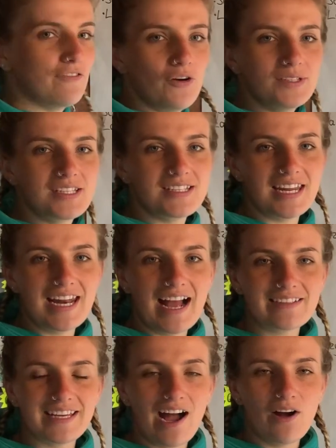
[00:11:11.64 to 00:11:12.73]
forward to seeing how
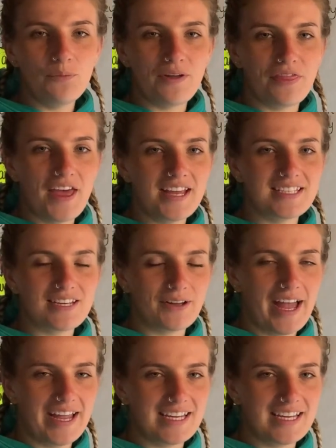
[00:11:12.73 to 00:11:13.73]
you get on with this, okay?